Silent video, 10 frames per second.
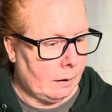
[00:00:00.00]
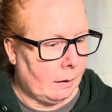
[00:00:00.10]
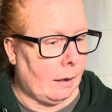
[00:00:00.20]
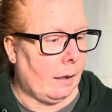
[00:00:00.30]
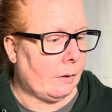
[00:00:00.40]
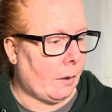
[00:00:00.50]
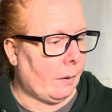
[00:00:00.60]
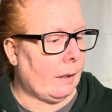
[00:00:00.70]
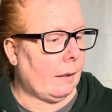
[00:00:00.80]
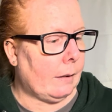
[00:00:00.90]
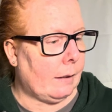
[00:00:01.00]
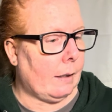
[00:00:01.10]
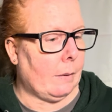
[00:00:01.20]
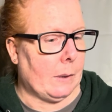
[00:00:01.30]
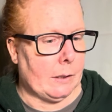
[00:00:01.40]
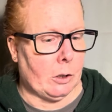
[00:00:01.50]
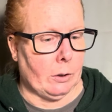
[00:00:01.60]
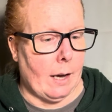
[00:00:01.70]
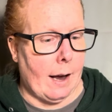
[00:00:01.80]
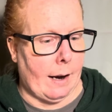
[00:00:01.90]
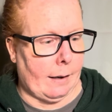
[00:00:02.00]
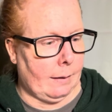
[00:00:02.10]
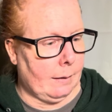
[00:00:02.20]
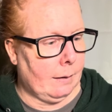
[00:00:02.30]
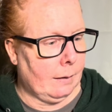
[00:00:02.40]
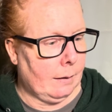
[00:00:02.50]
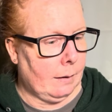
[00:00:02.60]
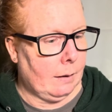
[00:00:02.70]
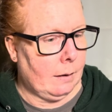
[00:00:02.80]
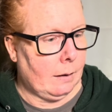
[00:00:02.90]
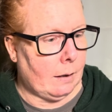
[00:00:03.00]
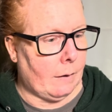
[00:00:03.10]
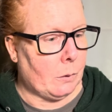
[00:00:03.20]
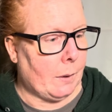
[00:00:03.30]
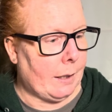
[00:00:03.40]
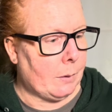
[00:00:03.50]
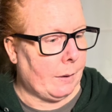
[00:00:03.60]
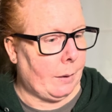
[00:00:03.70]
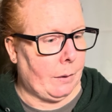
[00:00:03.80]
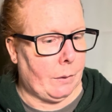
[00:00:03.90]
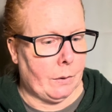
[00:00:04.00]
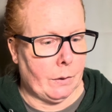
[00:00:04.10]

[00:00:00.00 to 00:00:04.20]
yeah, so it was July of 2022.